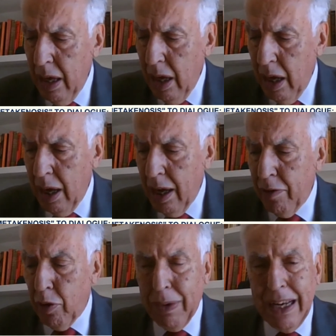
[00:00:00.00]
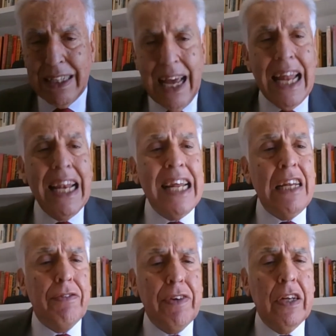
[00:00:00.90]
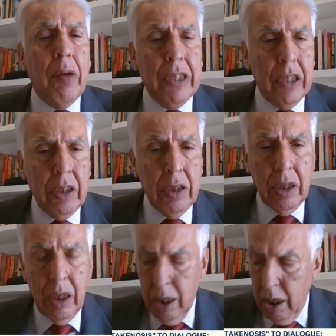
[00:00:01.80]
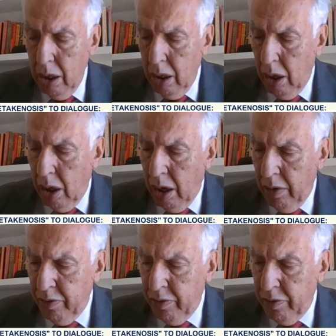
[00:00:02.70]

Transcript: if you please, elite phenomenon of